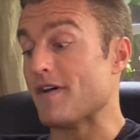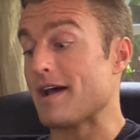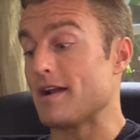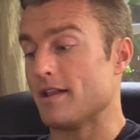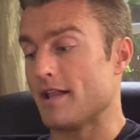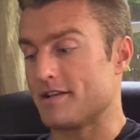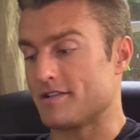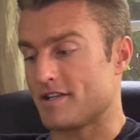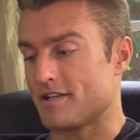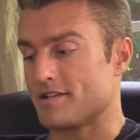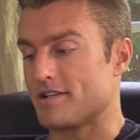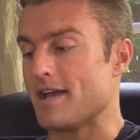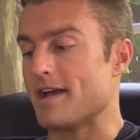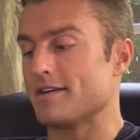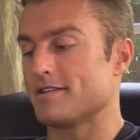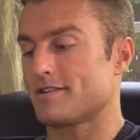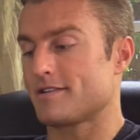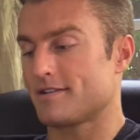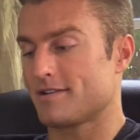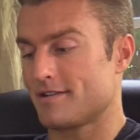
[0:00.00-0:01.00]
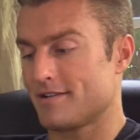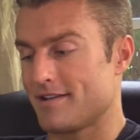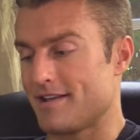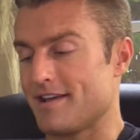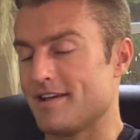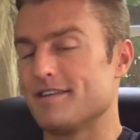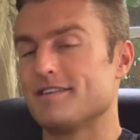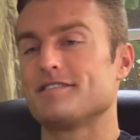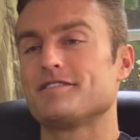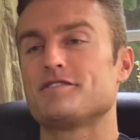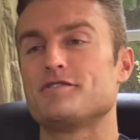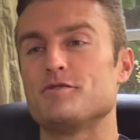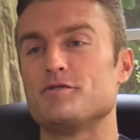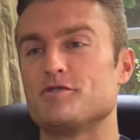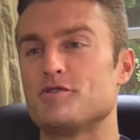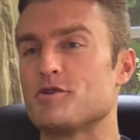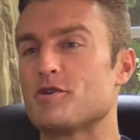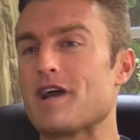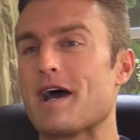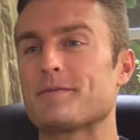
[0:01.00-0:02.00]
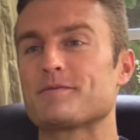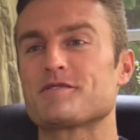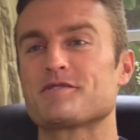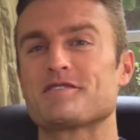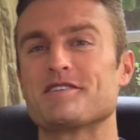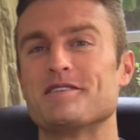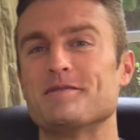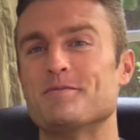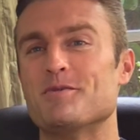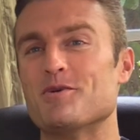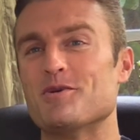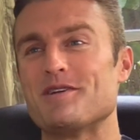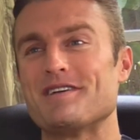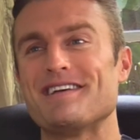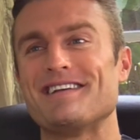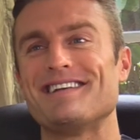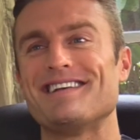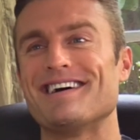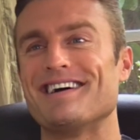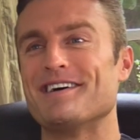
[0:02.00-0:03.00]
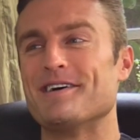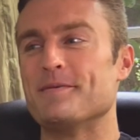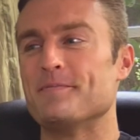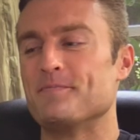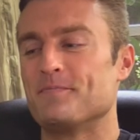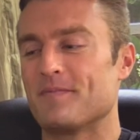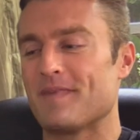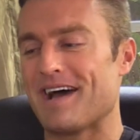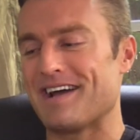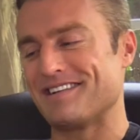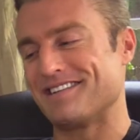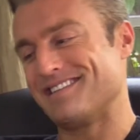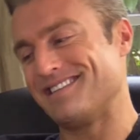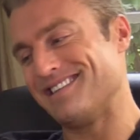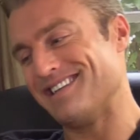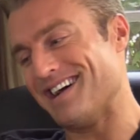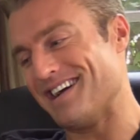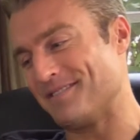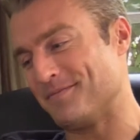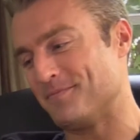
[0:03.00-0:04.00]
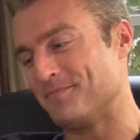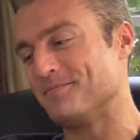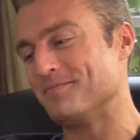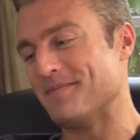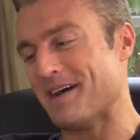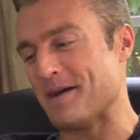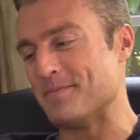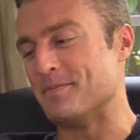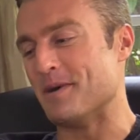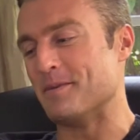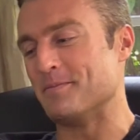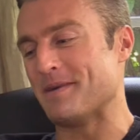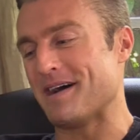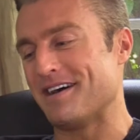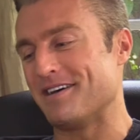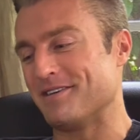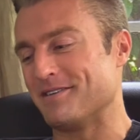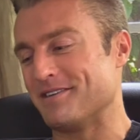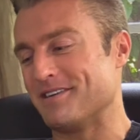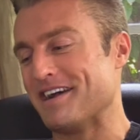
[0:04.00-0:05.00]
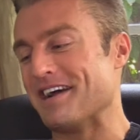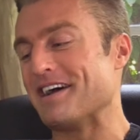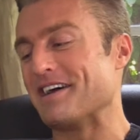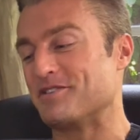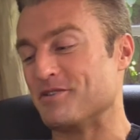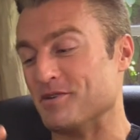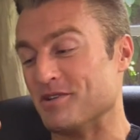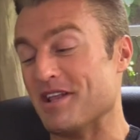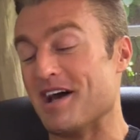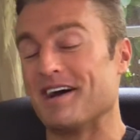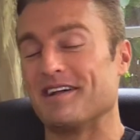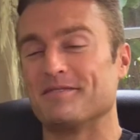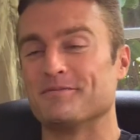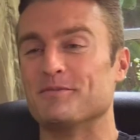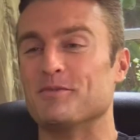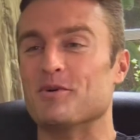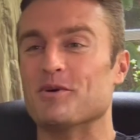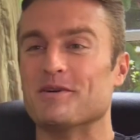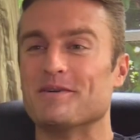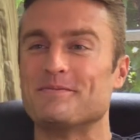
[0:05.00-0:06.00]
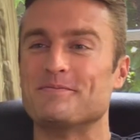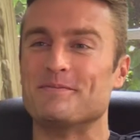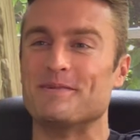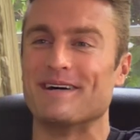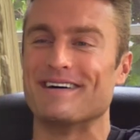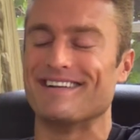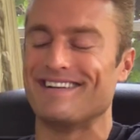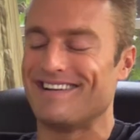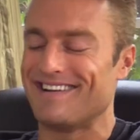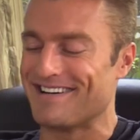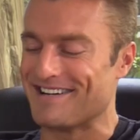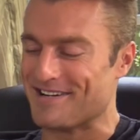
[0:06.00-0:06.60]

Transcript: revitalizers, yes, yeah, two two capsules in the morning. Um, I, I I bump out. I, do a lot more, but.